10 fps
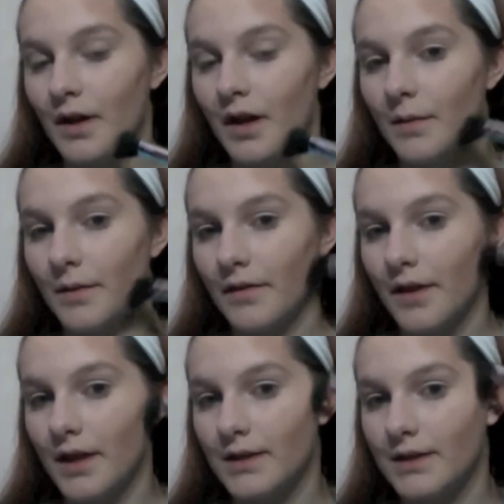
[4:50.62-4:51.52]
on my
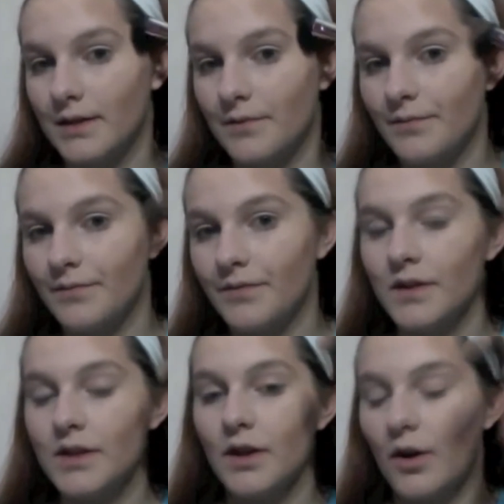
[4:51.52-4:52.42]
face.
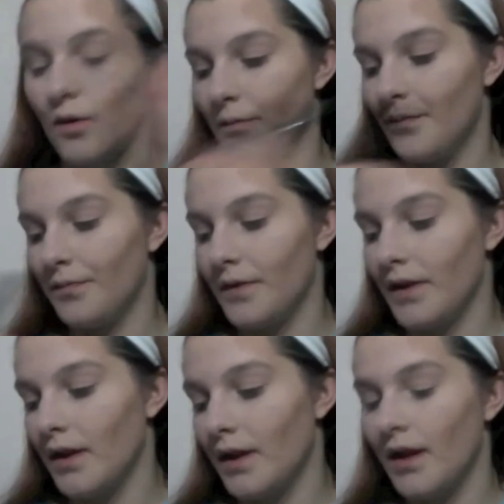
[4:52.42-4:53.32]
So
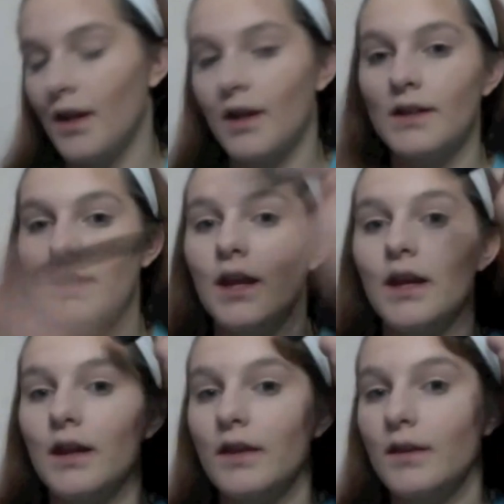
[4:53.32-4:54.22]

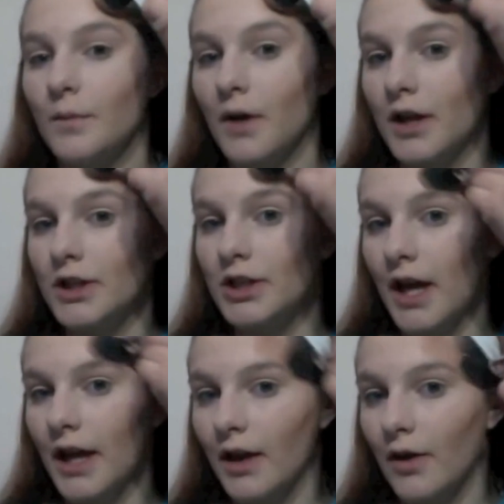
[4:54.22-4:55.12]
taking the brush,
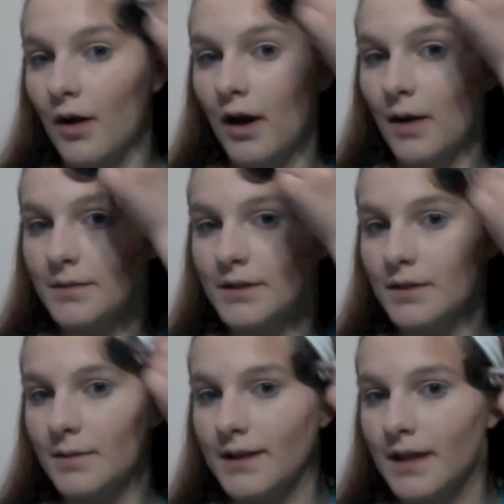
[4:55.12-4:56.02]
I go up to
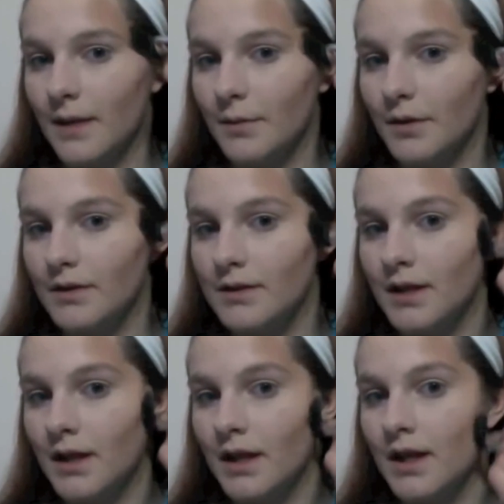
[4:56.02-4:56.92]
my temples,
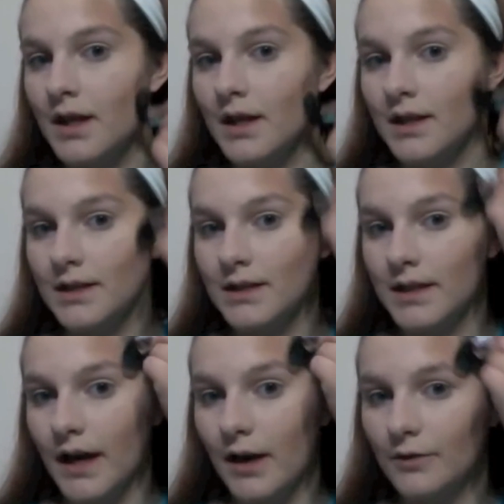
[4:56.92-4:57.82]

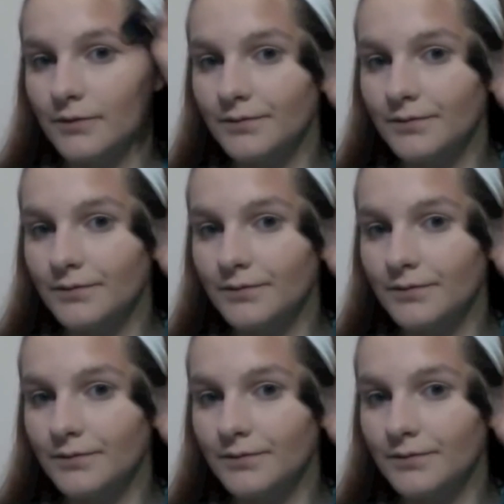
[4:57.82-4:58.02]
down,